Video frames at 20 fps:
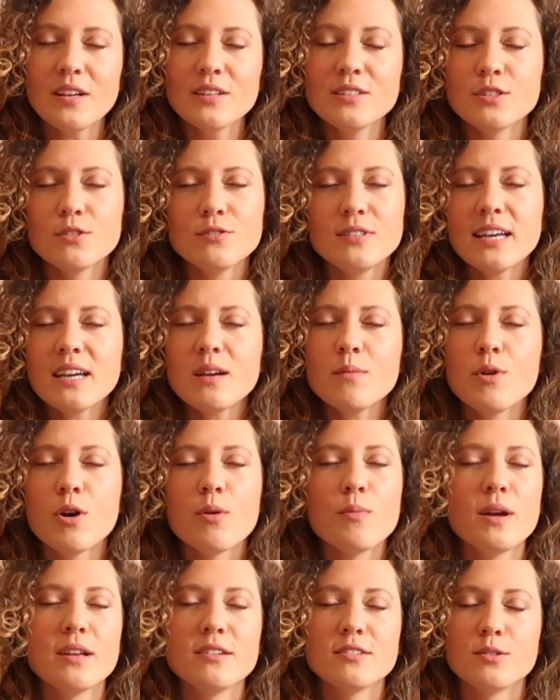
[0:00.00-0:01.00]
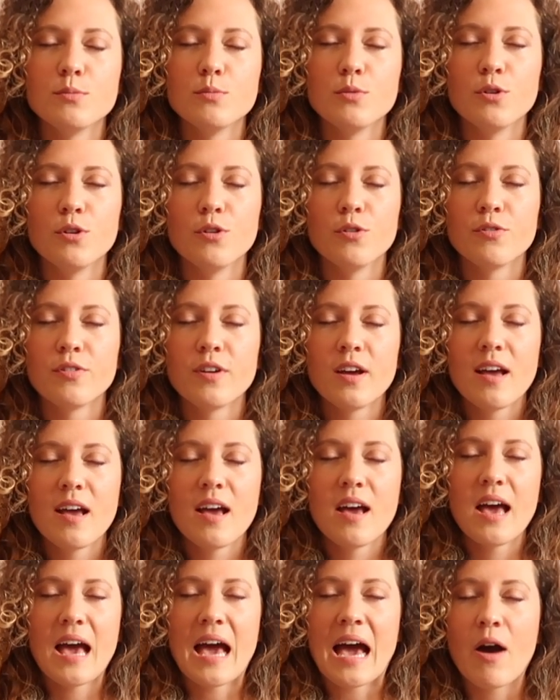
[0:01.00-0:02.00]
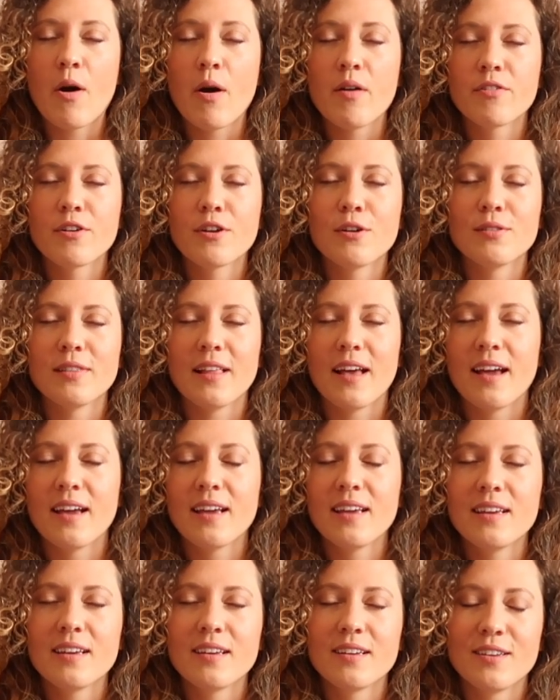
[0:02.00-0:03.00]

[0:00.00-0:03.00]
So take a moment to move however you'd like.